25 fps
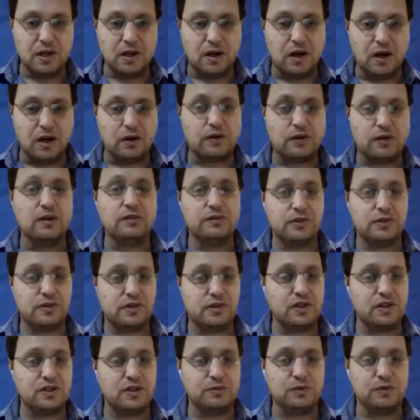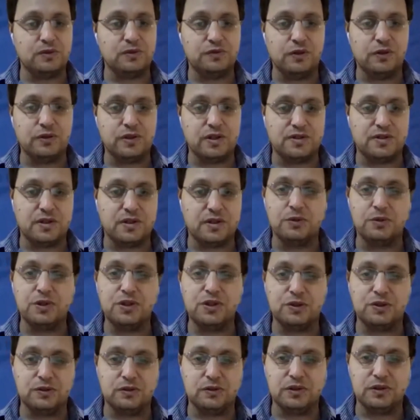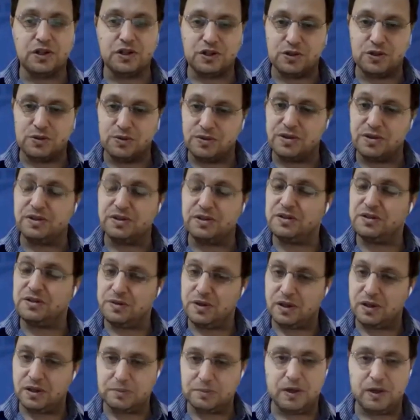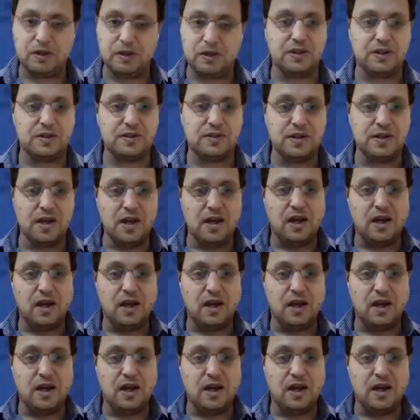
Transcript: Our conversation will focus on regional issues in Israeli politics